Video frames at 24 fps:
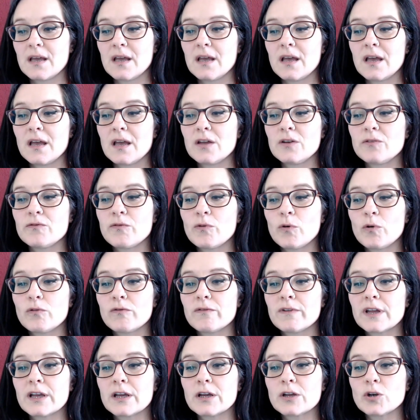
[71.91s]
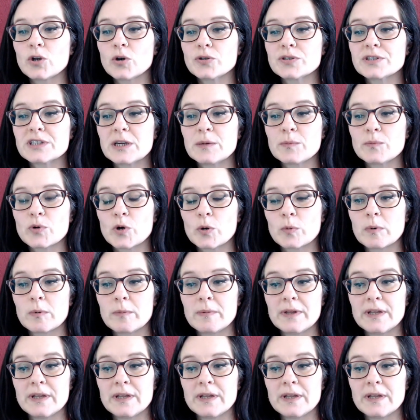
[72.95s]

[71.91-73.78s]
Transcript: involving, not improbably,